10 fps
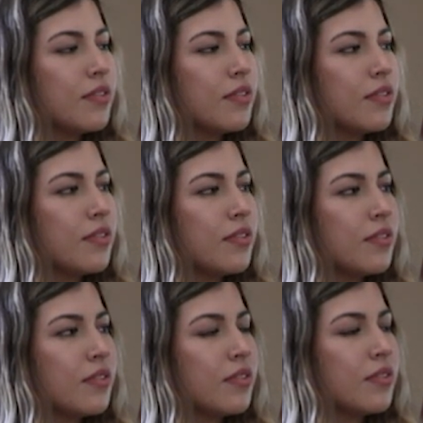
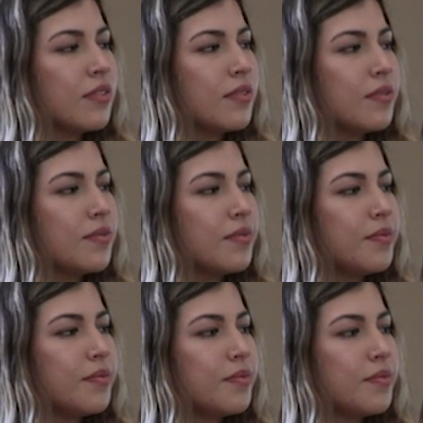
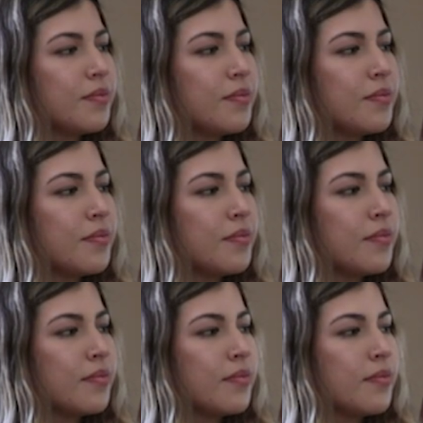
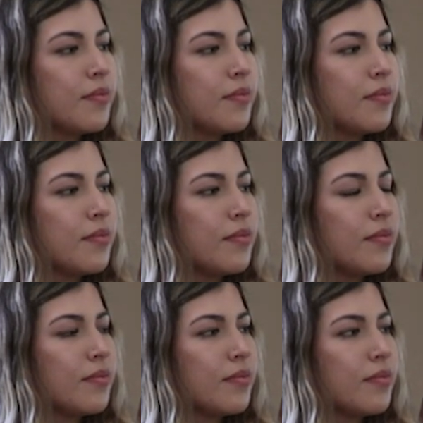
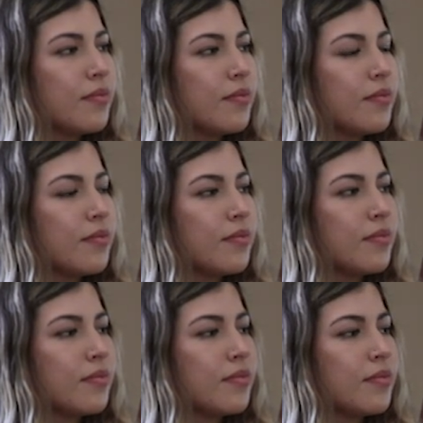
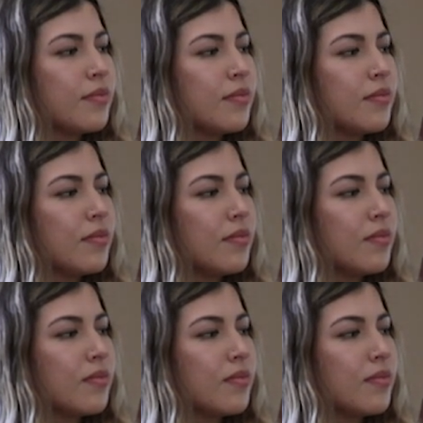
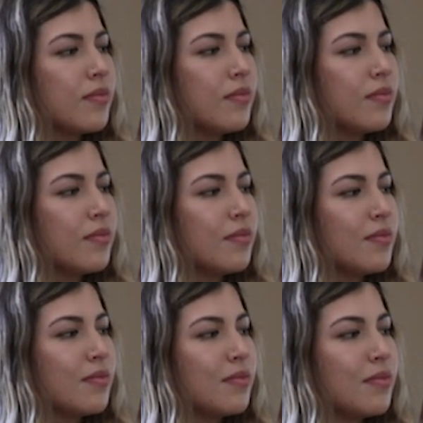
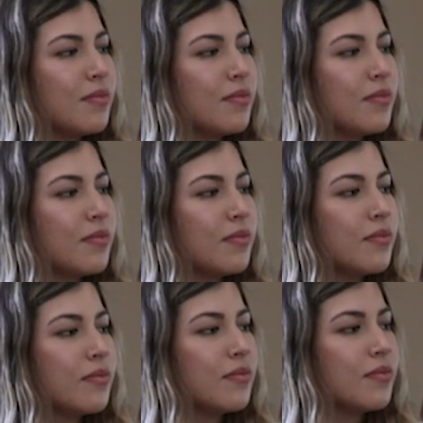
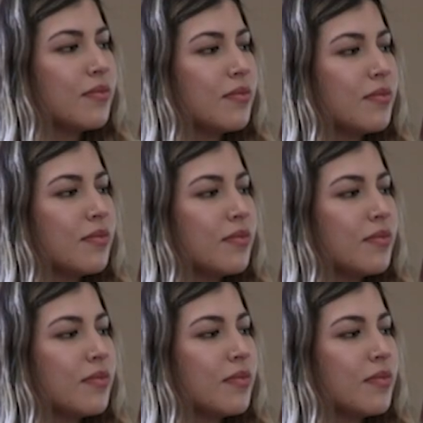The person shown says nothing.